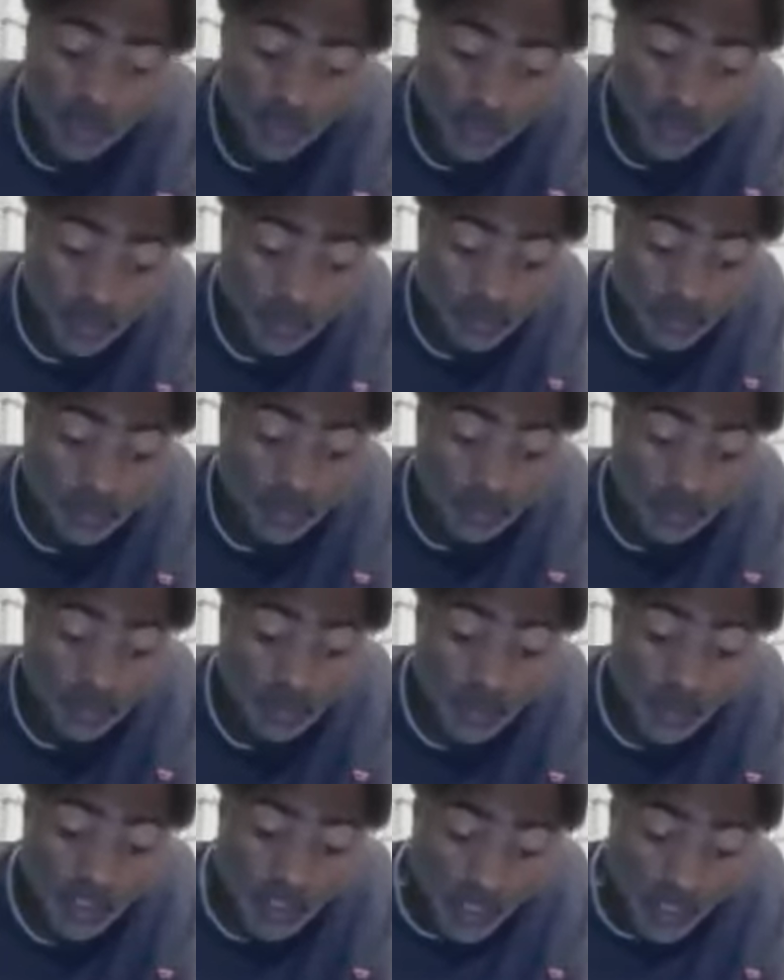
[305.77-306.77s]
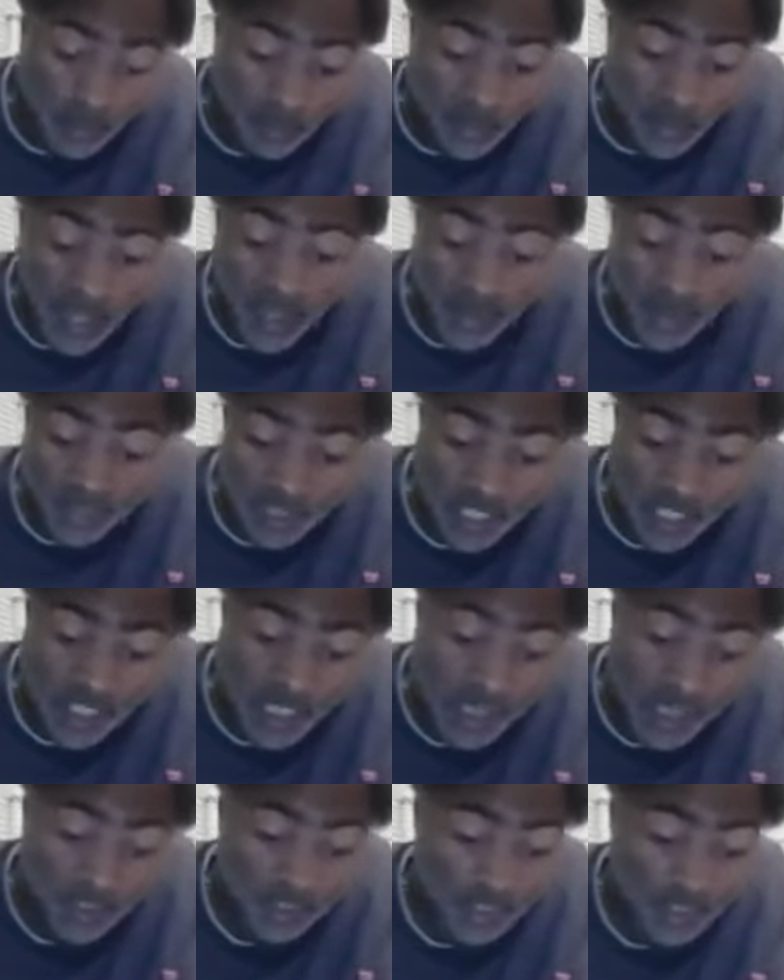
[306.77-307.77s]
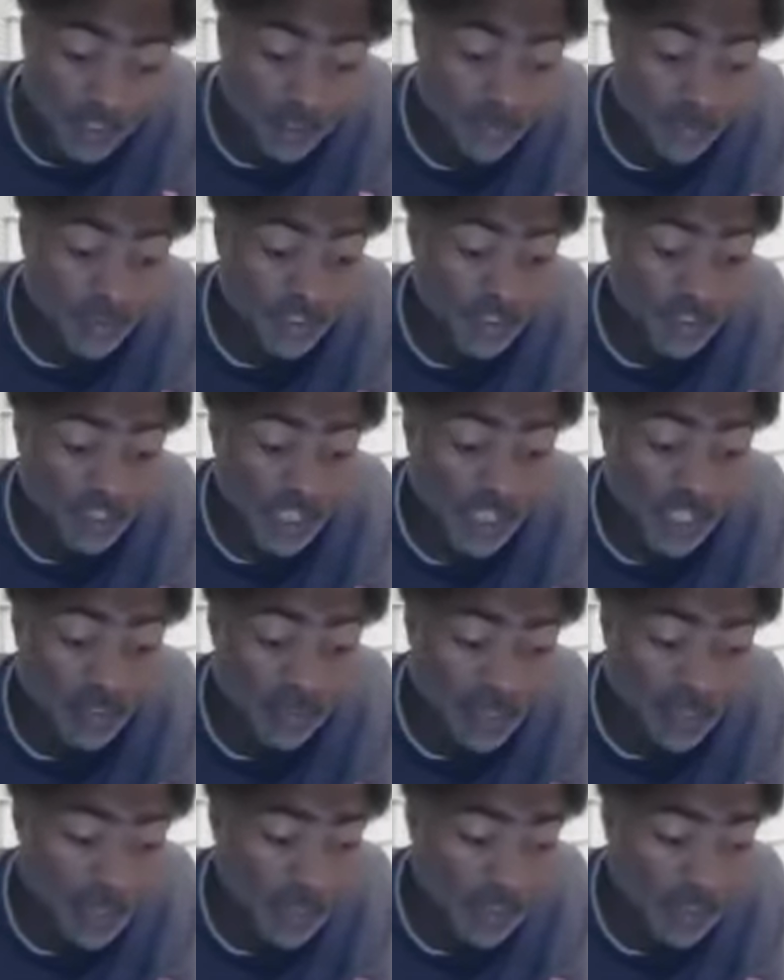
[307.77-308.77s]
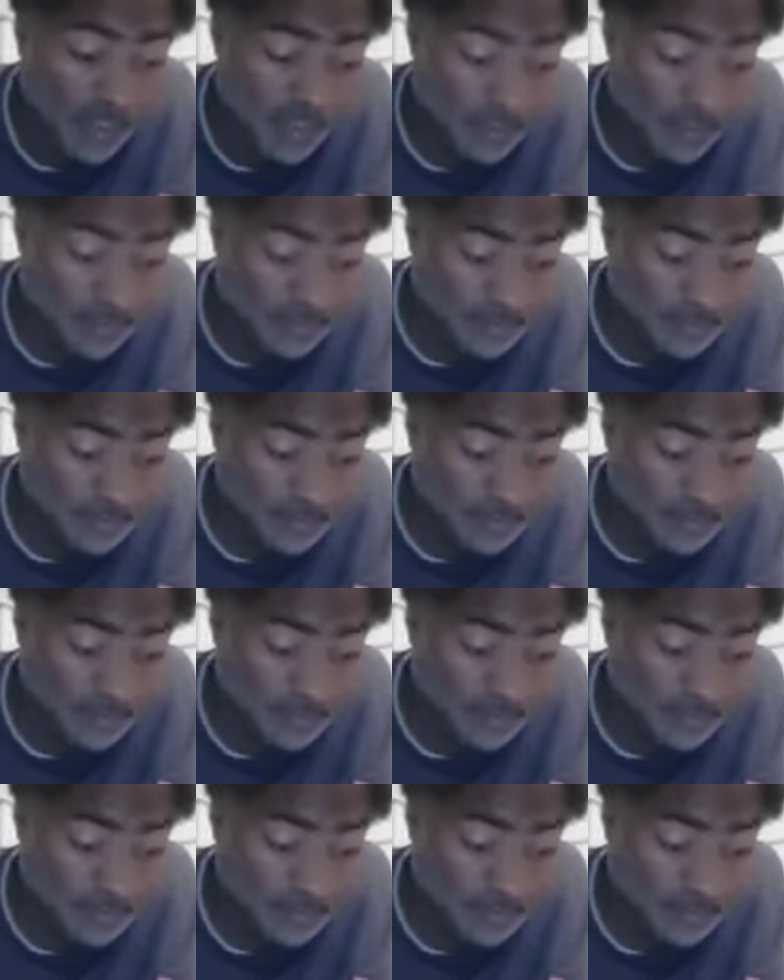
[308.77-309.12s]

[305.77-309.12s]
you if y'all say y'all serving the same God.